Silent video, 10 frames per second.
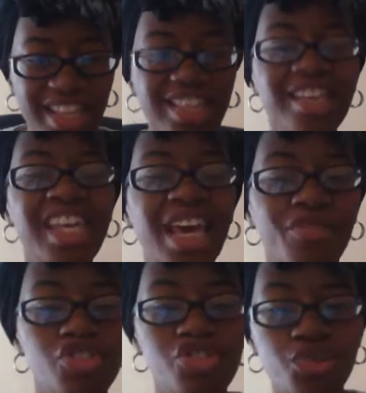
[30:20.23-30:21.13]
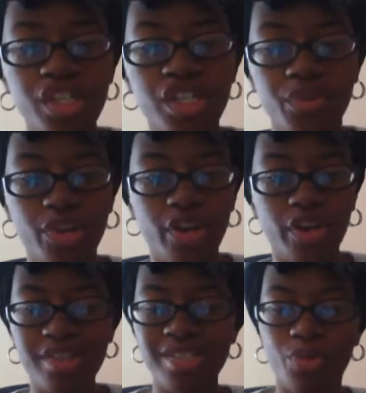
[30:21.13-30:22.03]
They literally have a street
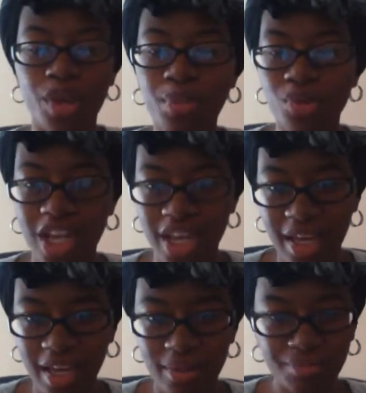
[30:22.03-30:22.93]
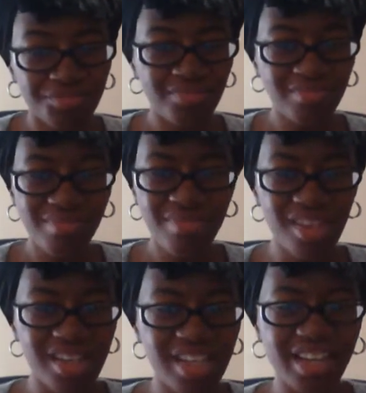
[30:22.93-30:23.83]
where it's Rainbow Land.
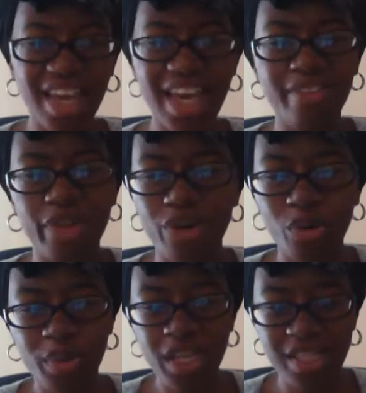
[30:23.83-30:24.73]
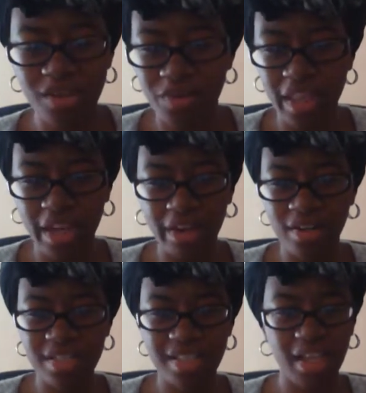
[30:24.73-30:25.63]
It's like they have their own piece over there,
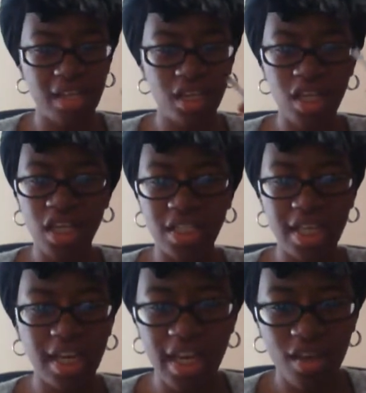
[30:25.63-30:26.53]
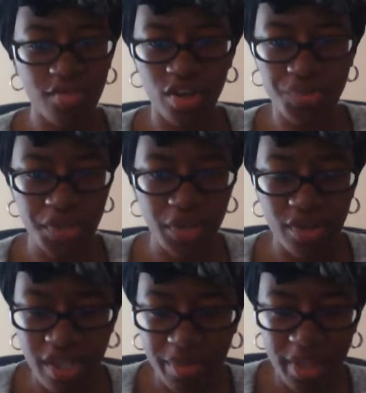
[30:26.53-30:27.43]
and it's like gay heaven over
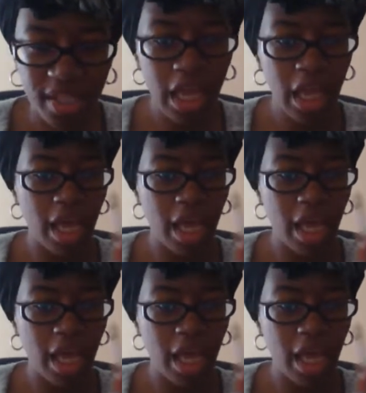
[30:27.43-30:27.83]
there or something.